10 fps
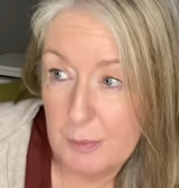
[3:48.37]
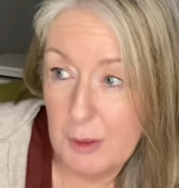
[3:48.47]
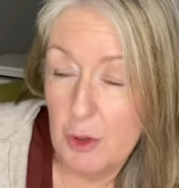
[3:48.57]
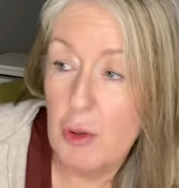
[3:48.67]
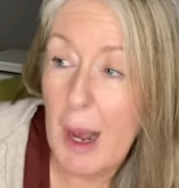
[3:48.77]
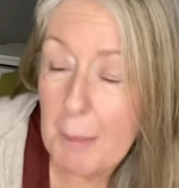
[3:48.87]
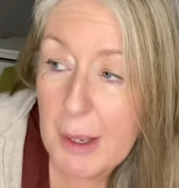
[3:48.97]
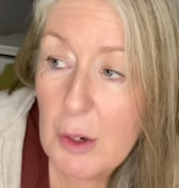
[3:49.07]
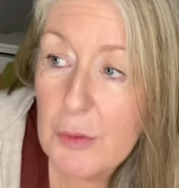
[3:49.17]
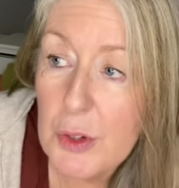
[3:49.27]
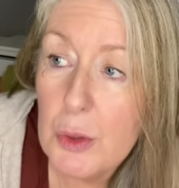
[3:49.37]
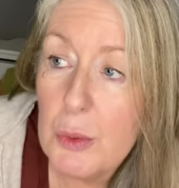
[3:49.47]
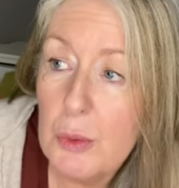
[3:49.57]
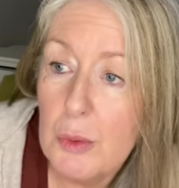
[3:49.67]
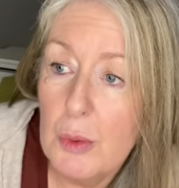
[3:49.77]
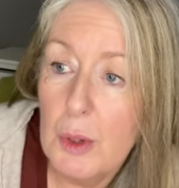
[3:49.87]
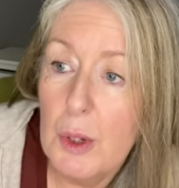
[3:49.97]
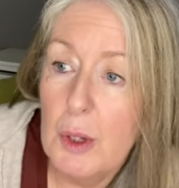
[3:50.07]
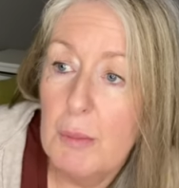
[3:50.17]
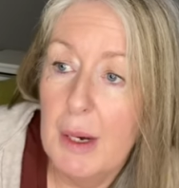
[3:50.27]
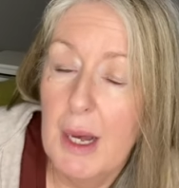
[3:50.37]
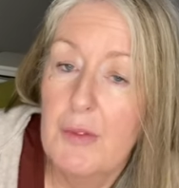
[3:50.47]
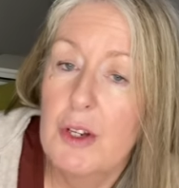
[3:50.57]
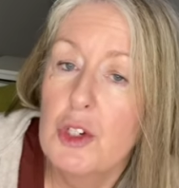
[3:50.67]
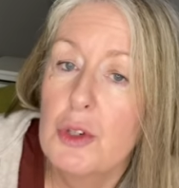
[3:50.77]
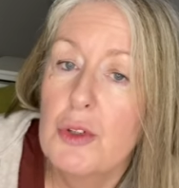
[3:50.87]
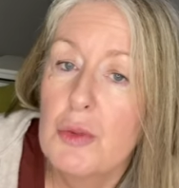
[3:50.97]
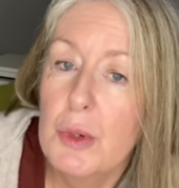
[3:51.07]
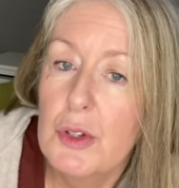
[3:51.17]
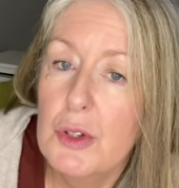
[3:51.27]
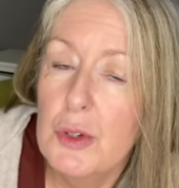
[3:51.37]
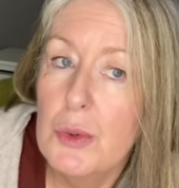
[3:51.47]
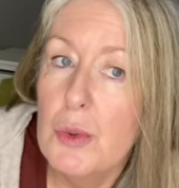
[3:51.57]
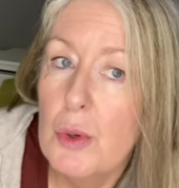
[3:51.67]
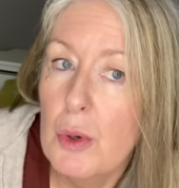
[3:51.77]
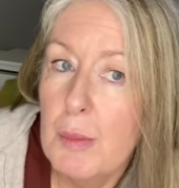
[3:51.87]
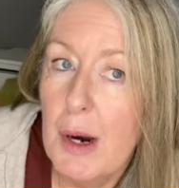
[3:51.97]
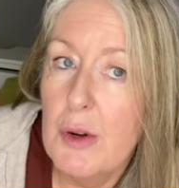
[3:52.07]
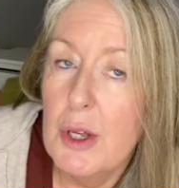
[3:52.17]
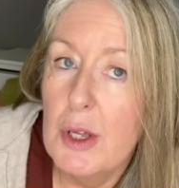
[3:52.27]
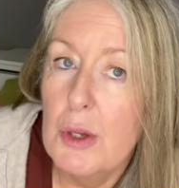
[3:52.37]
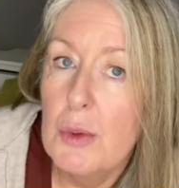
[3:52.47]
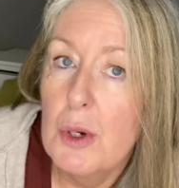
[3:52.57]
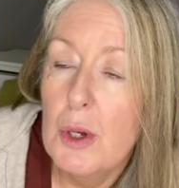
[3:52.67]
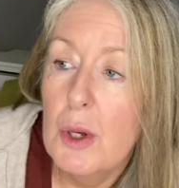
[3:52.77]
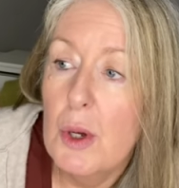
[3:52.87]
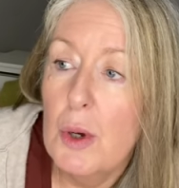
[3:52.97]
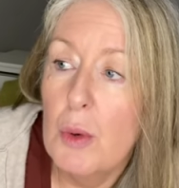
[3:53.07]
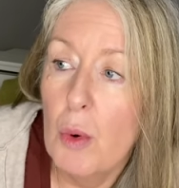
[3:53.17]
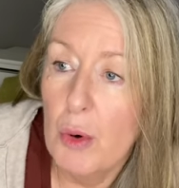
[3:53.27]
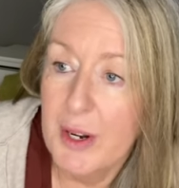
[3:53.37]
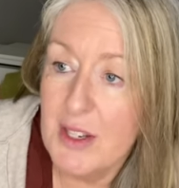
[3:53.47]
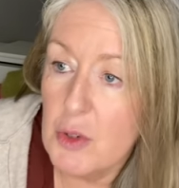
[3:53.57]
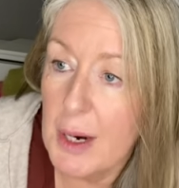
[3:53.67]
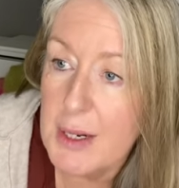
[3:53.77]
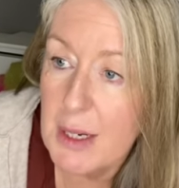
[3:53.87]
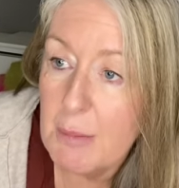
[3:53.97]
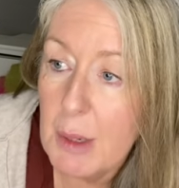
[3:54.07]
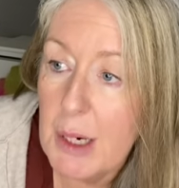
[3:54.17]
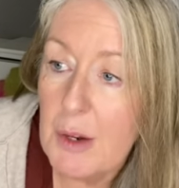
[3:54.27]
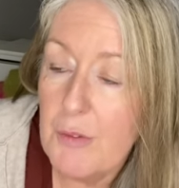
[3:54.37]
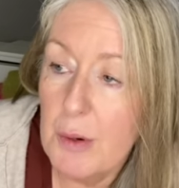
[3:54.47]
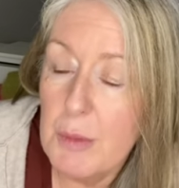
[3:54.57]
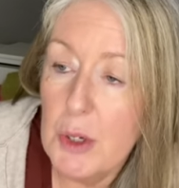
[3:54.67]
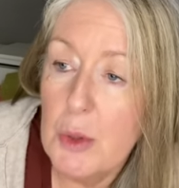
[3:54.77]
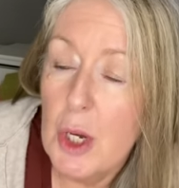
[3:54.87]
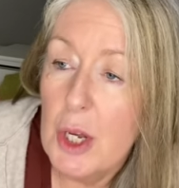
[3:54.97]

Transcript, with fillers: trapping of you by having children with you or marrying you or extracting money from you.